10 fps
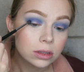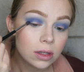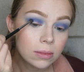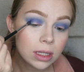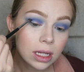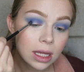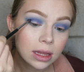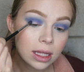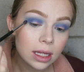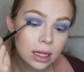So I'm going to
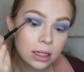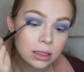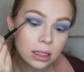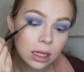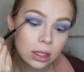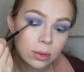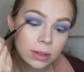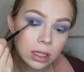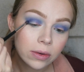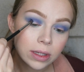add that a little
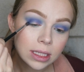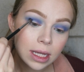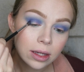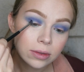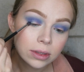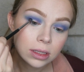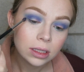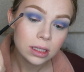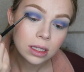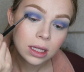bit lower down
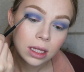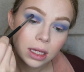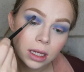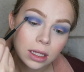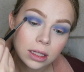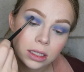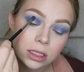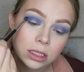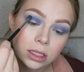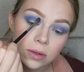and
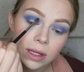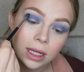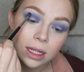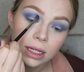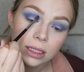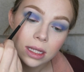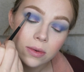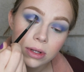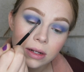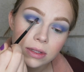then just go ahead and
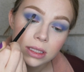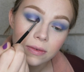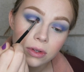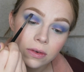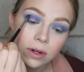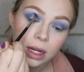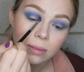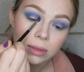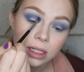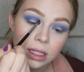take whatever's left over
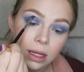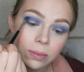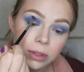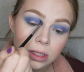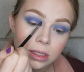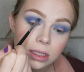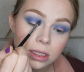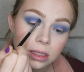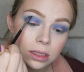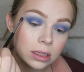and blend
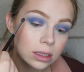upwards.